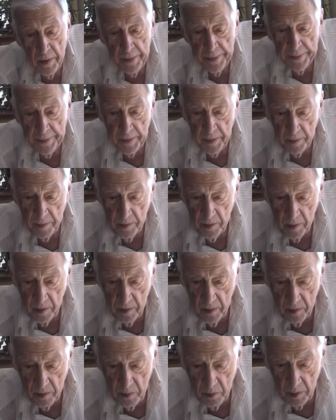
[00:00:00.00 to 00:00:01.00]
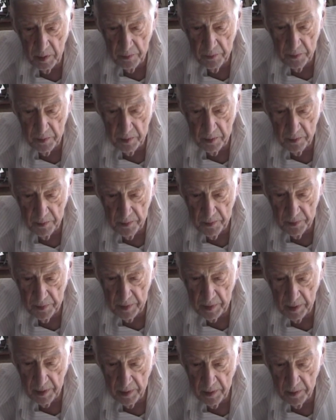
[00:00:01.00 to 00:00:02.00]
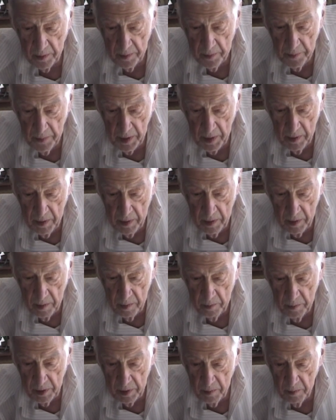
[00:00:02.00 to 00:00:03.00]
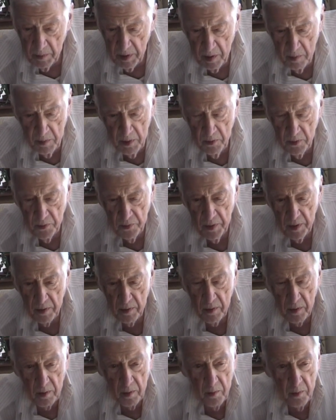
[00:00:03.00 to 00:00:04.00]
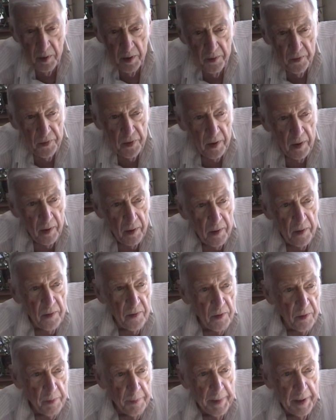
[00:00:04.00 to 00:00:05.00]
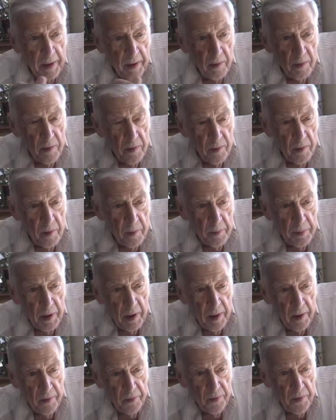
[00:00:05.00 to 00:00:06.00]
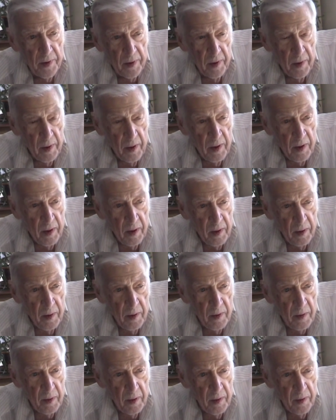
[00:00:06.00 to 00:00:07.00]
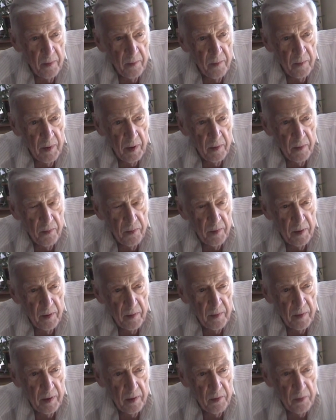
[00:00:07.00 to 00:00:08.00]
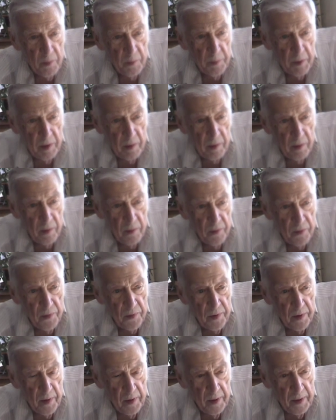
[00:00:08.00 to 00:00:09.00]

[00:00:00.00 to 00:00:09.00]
12-tone style. But my music always harkens back to the past. I think that's because,